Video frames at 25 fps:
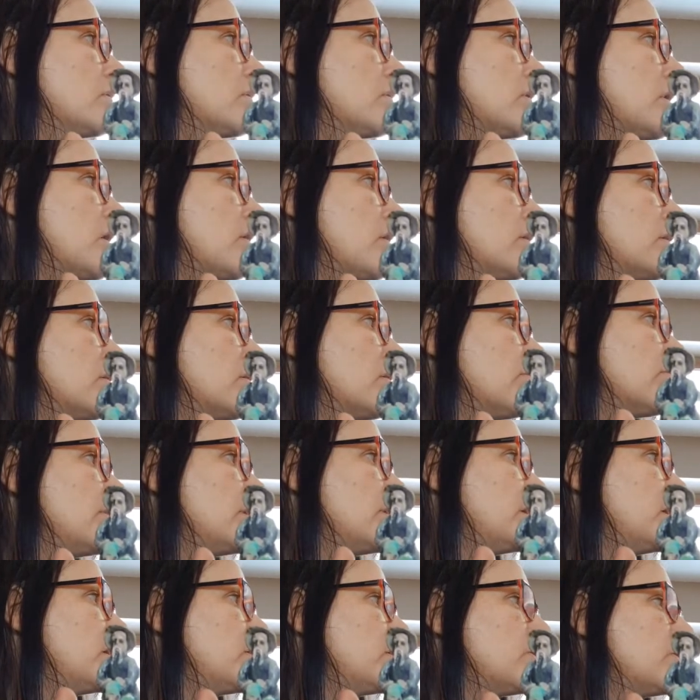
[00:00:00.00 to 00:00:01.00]
a little
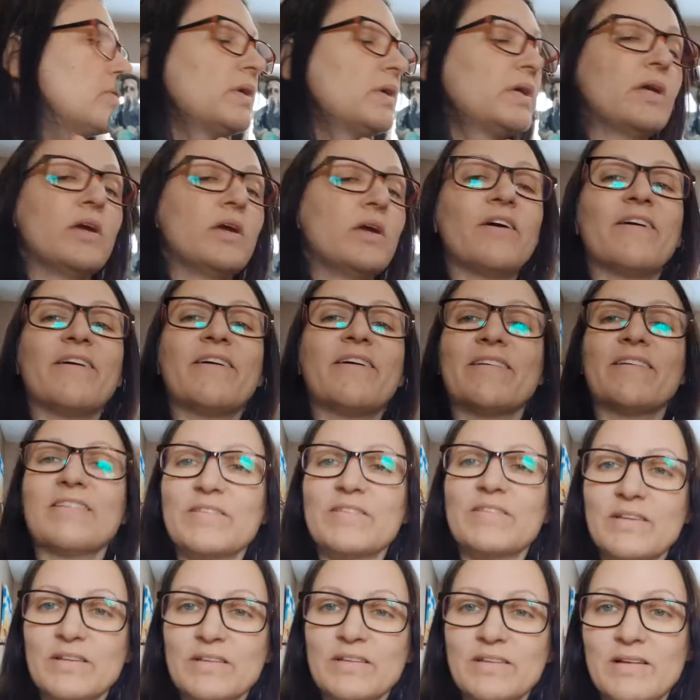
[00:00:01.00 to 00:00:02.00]
video here,
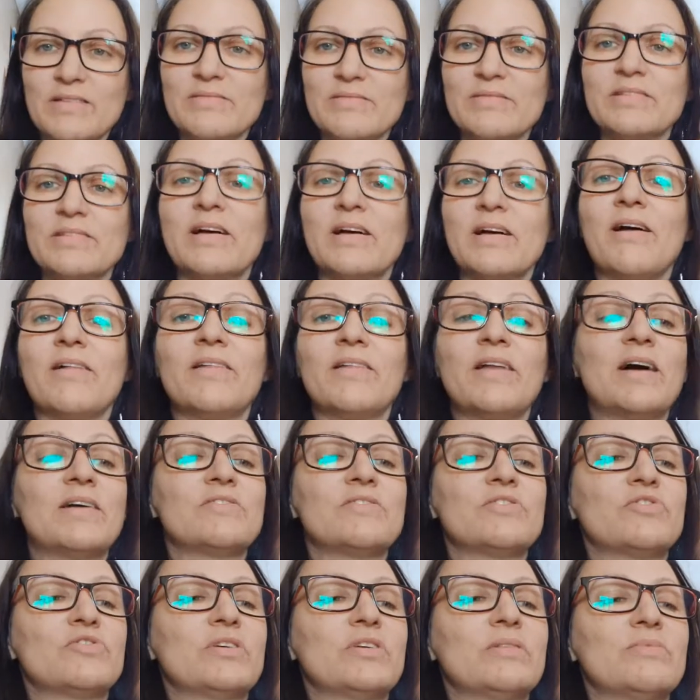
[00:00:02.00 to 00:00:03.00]
and then a
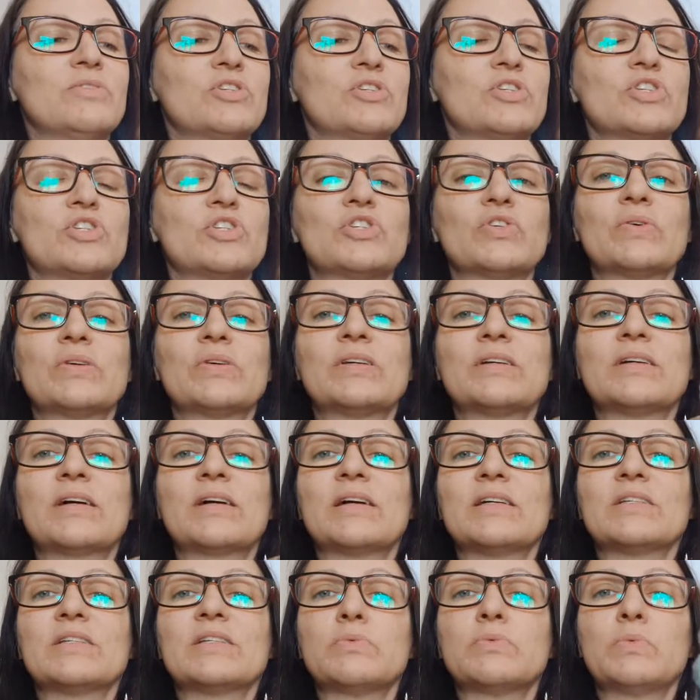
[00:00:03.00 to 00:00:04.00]
live stream just to show you
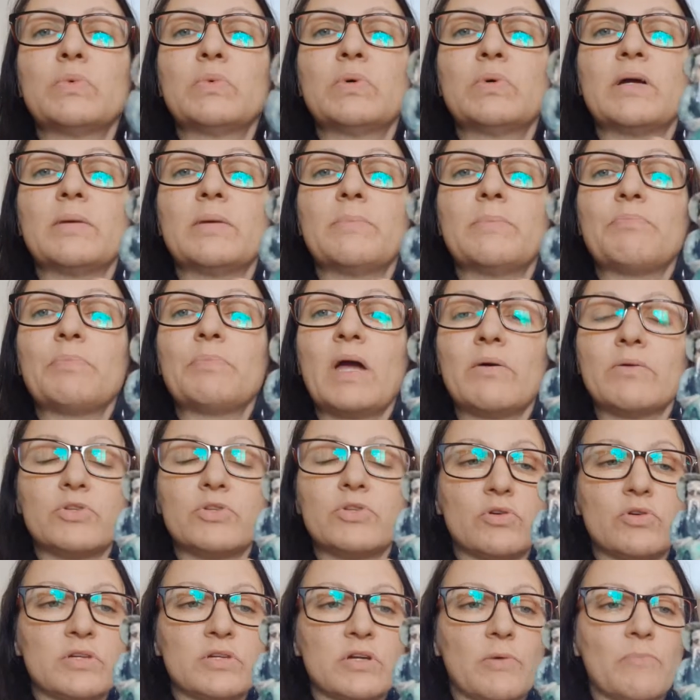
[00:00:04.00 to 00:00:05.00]
guys how it
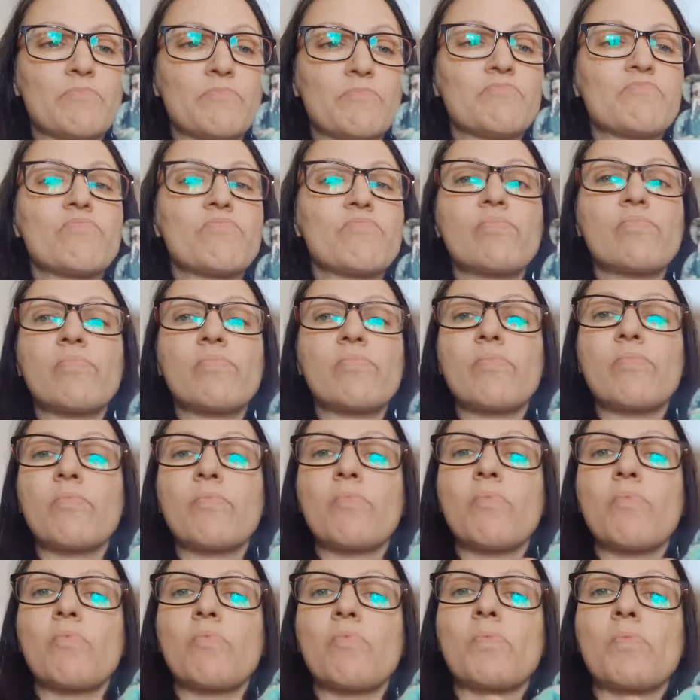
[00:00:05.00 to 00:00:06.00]
turned out.
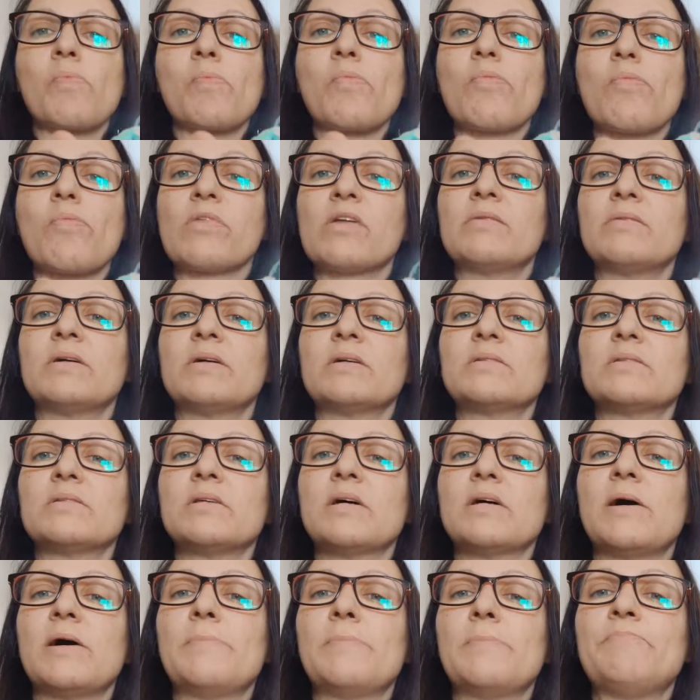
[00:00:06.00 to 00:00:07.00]
And that's
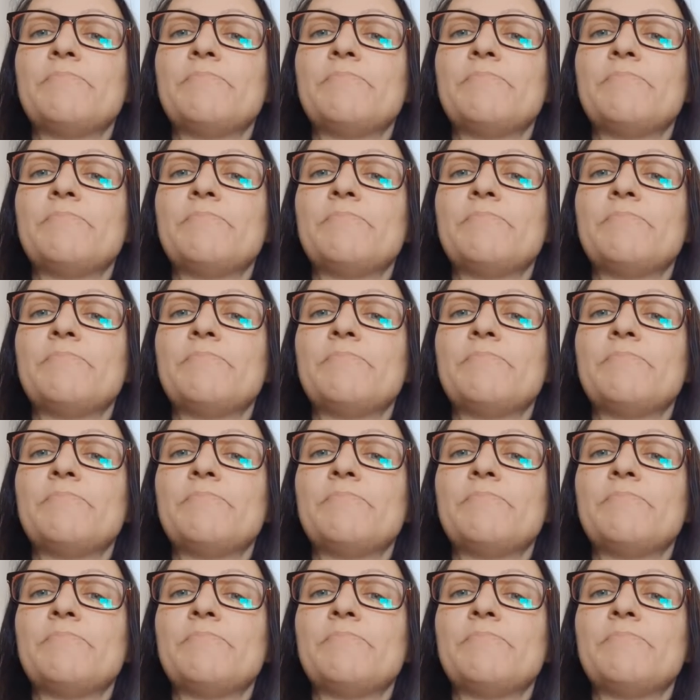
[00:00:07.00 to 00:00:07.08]
that.